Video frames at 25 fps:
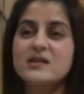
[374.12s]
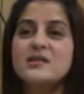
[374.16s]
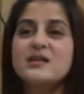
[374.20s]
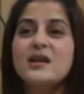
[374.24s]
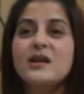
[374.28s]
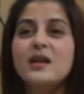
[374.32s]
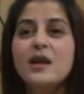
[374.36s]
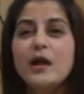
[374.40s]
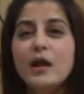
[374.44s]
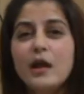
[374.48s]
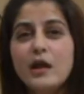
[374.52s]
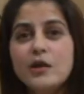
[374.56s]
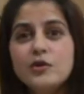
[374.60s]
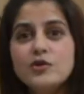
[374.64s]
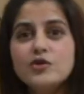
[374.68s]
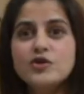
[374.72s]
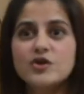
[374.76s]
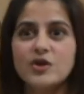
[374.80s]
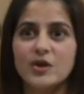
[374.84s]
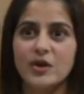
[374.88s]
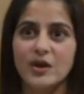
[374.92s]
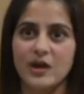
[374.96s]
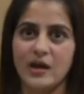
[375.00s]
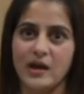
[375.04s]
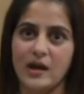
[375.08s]
It is an
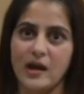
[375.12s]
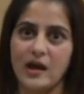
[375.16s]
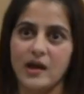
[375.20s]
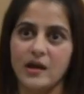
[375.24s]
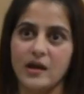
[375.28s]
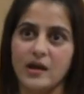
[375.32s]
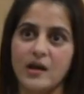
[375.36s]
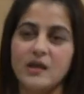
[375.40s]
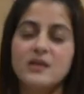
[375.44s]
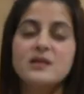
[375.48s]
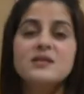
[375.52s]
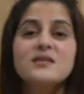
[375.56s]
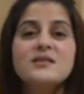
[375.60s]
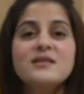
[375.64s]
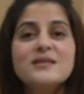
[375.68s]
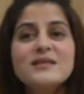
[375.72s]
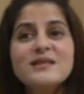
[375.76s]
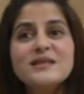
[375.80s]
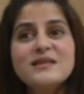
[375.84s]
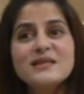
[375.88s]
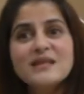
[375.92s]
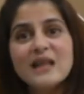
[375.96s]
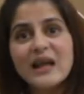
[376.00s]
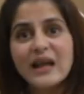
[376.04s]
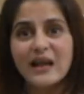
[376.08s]
injured lung. It is a
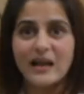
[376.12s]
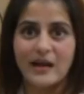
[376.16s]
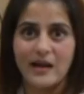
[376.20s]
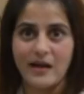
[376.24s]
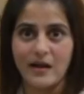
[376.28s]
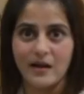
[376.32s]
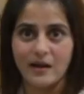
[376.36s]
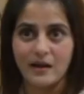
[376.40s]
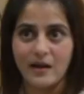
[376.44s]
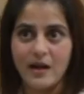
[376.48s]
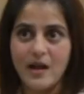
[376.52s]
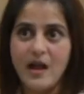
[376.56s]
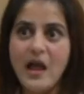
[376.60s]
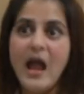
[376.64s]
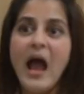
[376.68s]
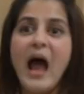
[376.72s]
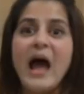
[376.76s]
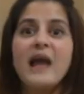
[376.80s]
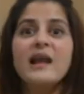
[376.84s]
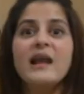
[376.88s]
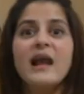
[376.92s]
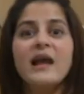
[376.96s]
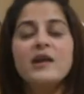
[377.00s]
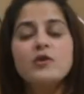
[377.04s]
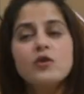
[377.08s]
sick lung.
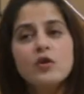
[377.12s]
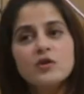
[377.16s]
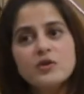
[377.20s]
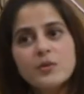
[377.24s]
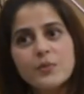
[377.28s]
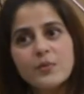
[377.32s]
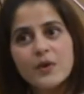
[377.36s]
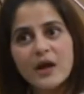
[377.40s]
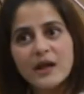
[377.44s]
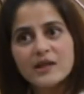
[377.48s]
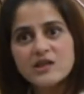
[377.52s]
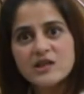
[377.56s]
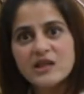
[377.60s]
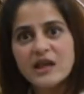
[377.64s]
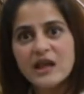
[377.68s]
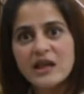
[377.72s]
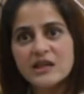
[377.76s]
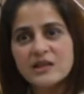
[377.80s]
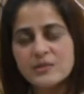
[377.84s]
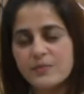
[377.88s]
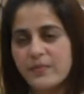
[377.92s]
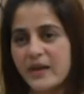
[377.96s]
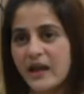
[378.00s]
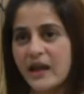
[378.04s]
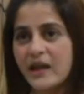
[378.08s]
And like Dr. Prachi
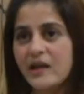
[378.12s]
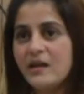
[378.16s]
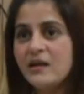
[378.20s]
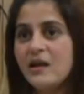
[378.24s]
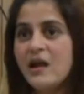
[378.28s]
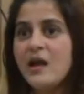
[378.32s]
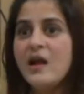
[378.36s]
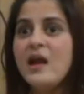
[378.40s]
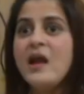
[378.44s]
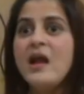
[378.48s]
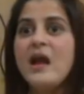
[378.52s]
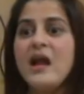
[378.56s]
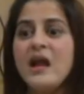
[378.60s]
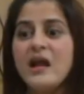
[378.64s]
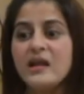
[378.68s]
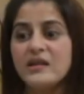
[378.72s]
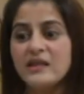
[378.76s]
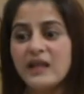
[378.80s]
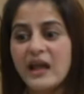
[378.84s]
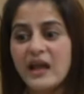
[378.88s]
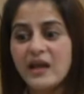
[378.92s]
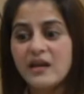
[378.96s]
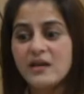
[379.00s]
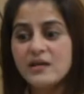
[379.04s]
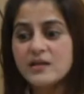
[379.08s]
explained,
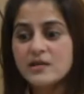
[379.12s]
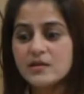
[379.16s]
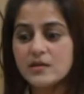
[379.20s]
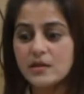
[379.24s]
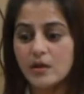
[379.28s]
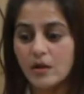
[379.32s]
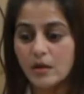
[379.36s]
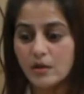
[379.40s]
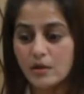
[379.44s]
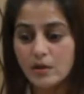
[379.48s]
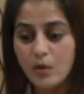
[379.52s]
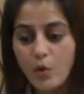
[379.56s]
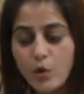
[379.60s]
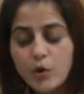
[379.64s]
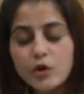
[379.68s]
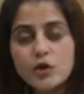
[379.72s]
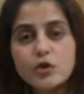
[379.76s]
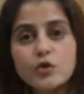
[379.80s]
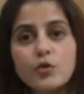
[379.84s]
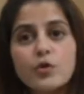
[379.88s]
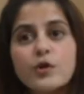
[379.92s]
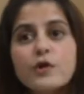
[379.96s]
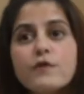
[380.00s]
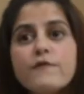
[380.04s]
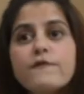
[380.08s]
there is no
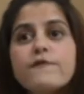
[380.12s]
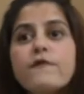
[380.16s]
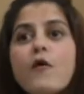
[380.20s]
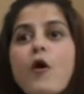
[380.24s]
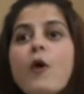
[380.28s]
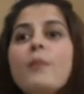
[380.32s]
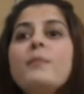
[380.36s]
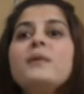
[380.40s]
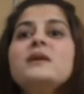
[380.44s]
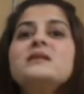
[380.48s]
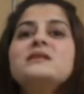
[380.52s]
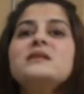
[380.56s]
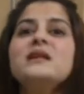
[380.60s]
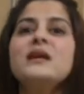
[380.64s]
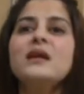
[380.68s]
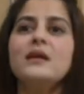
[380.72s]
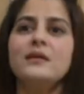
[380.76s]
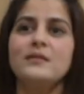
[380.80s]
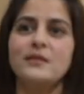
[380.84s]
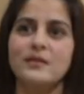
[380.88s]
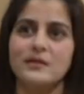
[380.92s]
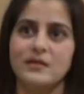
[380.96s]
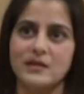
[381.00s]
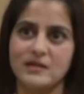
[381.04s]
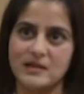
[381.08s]
uniformity in
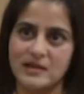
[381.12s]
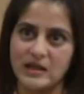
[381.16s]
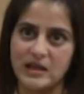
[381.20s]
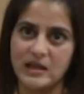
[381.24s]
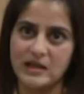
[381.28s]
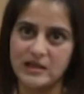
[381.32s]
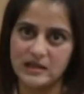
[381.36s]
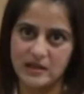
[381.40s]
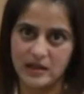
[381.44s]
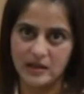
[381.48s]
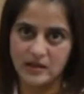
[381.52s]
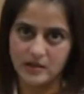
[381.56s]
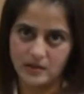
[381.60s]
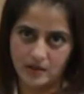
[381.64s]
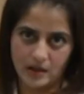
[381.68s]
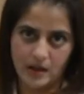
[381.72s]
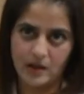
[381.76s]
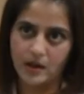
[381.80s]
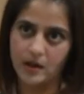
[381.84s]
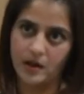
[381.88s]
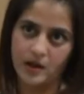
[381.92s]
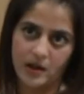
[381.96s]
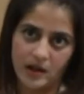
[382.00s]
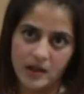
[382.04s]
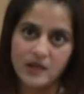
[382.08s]
the disease
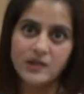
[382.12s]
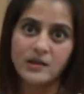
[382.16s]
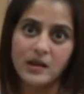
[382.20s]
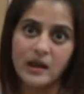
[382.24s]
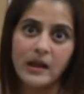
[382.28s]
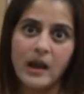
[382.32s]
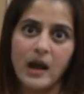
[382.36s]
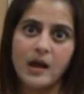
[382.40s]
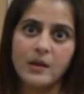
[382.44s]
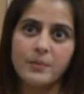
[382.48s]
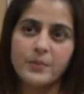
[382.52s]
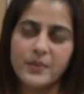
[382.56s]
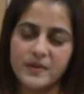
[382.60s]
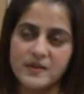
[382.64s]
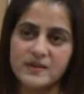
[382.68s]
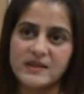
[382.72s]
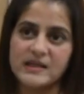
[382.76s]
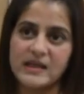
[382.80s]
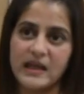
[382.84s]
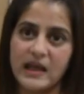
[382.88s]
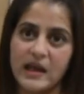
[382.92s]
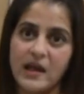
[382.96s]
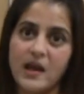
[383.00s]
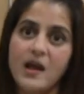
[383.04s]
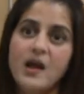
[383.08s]
in the lung per
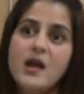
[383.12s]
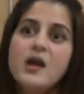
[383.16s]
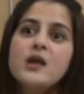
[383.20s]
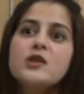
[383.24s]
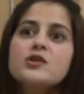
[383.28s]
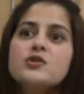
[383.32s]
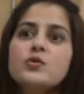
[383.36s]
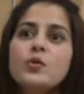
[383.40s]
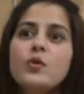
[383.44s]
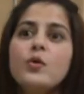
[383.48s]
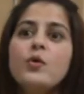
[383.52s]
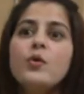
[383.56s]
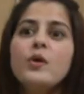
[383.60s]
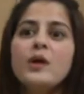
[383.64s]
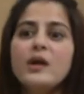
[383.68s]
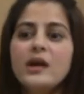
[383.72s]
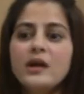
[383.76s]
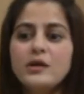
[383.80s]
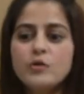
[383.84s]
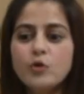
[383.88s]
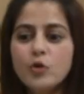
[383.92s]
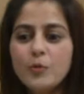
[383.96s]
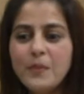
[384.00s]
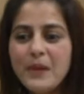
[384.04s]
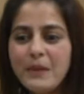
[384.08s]
se. So
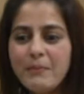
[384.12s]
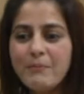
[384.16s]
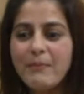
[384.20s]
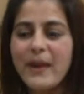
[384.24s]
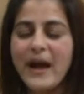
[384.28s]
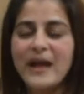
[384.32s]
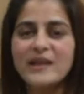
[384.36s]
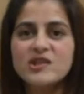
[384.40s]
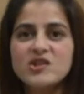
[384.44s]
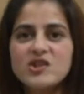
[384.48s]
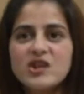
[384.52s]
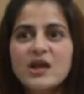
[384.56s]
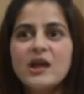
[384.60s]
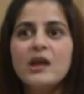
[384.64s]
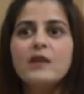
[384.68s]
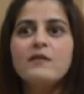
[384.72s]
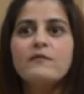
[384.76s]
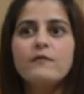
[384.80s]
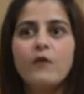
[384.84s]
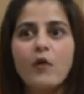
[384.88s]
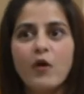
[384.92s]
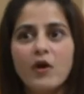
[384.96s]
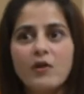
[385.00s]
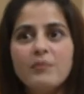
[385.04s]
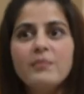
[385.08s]
it could be patchy
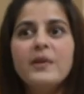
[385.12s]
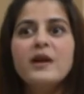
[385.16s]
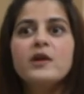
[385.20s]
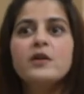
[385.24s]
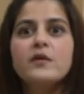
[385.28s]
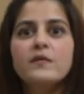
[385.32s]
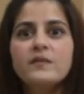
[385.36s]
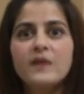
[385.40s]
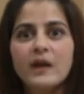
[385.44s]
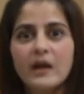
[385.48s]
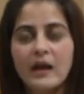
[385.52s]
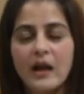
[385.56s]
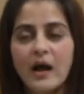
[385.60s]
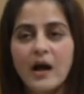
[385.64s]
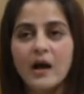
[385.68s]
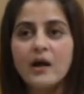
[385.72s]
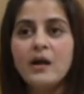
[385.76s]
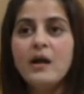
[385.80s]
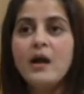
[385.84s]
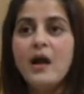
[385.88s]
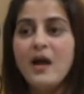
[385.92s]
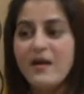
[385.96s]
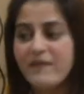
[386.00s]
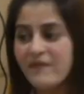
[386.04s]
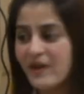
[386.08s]
involvement of the
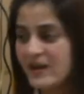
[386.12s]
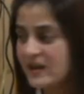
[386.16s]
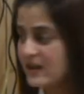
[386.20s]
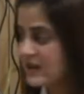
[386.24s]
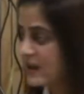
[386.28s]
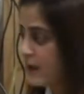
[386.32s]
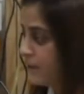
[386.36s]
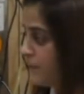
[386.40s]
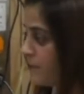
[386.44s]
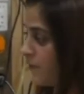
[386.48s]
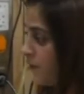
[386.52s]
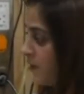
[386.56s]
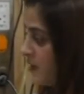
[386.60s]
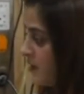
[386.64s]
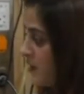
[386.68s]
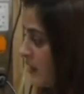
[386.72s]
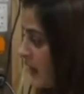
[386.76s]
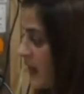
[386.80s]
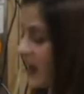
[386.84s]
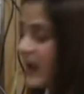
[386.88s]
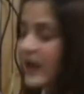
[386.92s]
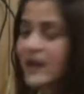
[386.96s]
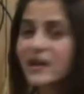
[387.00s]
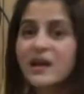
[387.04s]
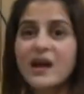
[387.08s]
lung where different
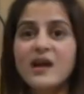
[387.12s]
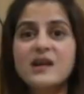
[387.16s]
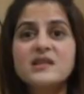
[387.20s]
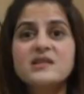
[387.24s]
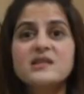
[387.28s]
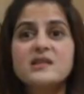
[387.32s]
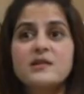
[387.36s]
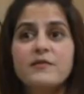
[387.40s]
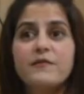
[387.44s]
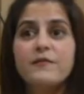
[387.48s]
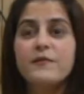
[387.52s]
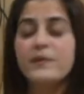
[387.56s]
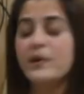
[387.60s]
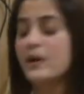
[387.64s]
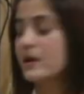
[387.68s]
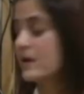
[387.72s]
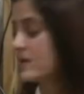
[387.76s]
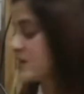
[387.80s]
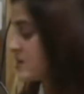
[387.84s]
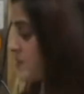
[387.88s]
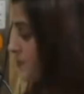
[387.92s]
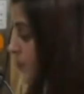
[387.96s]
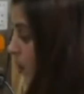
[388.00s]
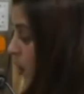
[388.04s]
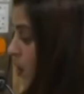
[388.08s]
areas
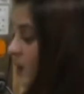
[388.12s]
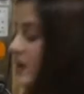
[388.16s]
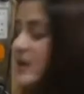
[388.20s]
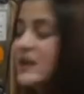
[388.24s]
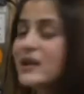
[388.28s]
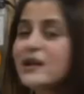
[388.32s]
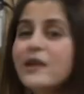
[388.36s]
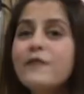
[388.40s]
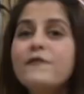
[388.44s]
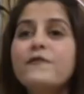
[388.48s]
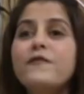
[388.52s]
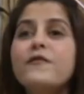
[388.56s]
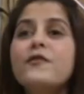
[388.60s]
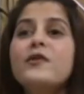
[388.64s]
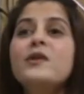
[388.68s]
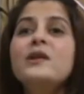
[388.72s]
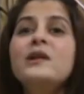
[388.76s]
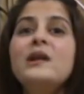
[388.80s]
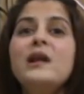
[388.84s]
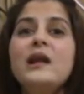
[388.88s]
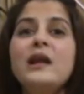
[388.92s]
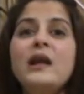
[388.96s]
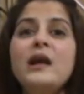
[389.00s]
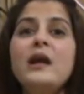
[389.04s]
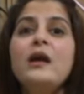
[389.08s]
respond
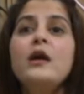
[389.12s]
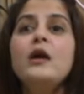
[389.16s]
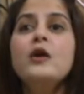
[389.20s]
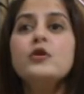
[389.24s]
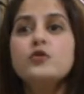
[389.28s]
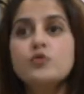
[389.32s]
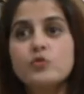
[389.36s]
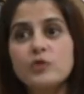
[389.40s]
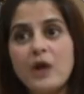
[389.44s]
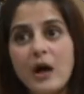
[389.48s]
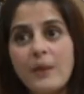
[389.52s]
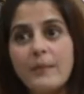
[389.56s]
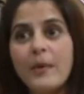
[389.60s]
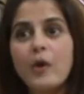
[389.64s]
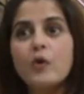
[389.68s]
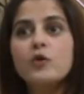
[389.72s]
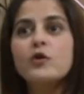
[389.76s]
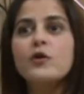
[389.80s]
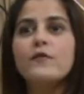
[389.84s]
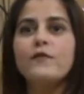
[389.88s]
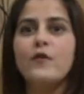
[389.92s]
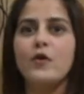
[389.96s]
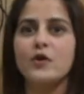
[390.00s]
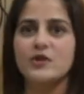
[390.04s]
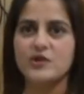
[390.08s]
differently to the amount
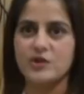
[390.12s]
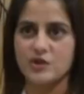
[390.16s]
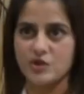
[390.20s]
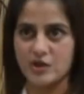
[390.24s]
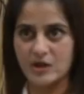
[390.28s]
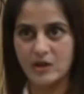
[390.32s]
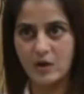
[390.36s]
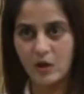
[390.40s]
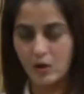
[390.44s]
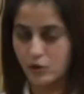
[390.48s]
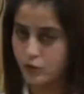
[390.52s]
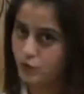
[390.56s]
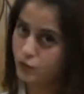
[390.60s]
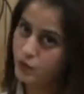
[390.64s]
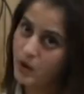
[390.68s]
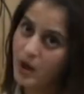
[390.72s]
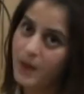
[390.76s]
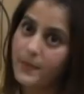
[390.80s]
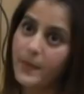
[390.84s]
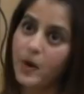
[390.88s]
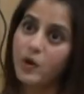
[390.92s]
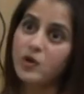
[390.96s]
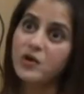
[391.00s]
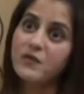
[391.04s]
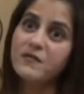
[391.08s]
of oxygen or to the
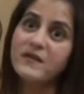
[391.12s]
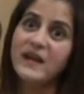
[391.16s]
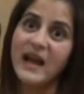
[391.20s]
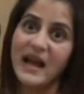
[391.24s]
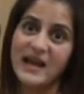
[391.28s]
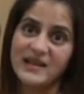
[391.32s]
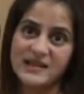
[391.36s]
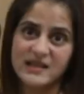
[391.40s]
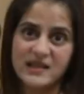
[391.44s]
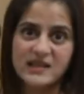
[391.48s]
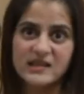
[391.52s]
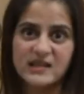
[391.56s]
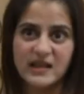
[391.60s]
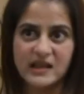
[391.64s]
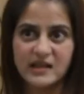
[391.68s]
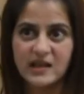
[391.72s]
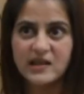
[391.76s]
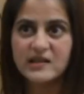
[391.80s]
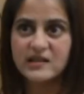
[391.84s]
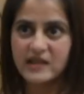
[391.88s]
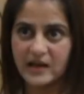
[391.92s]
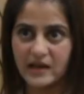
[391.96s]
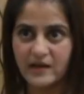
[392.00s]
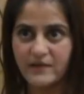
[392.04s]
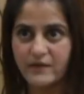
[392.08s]
amount of gases that
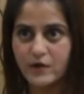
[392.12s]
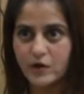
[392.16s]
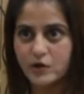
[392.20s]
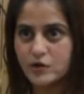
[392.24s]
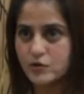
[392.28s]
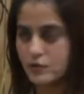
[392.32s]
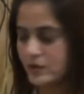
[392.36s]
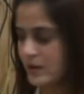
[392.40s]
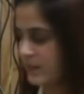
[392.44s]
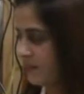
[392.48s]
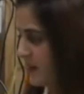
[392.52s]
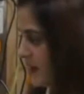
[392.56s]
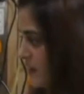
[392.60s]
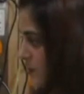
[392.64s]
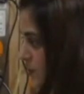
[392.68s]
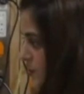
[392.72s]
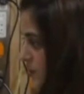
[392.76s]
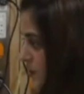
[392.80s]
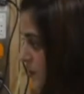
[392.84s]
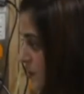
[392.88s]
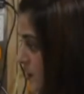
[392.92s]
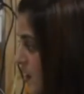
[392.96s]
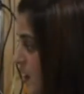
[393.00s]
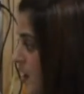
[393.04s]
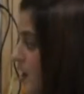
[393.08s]
are delivered to the
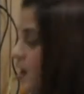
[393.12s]
patient.